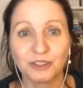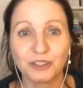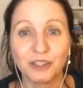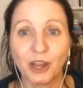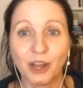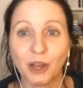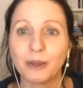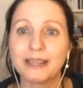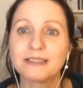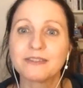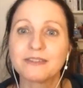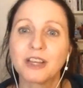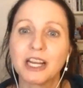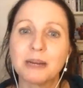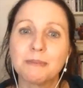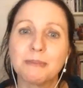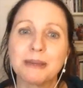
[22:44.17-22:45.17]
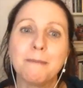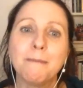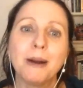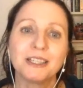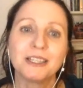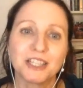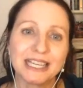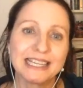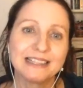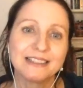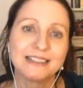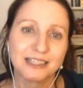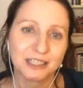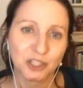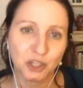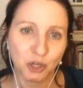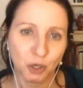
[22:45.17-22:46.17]
You know, it's going to be a much
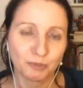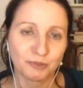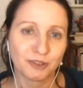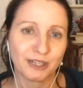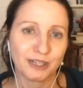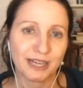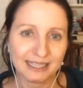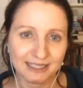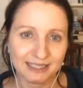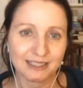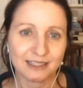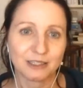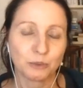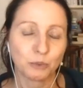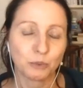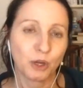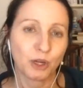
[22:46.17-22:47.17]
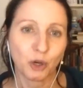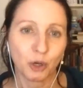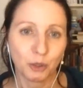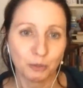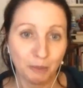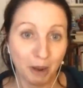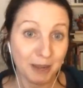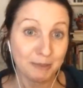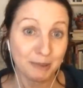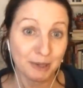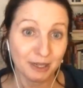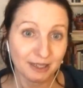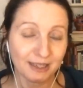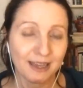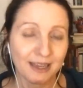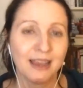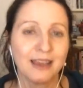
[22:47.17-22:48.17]
easier job for an editor to work on my
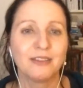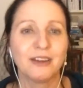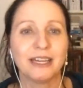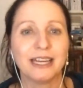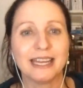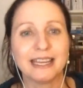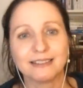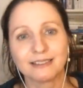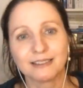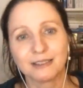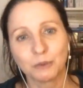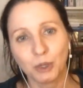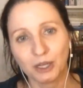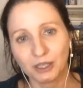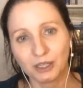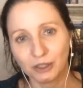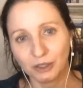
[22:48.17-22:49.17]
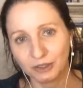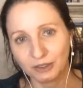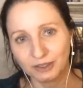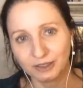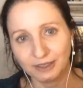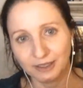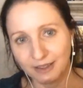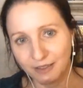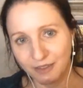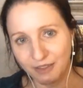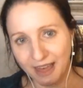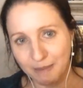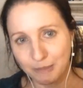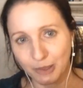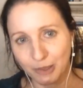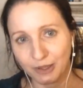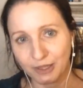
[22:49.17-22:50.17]
book than it is to work on
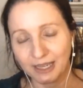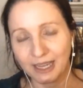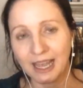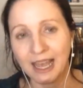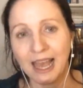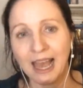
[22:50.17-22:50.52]
their book.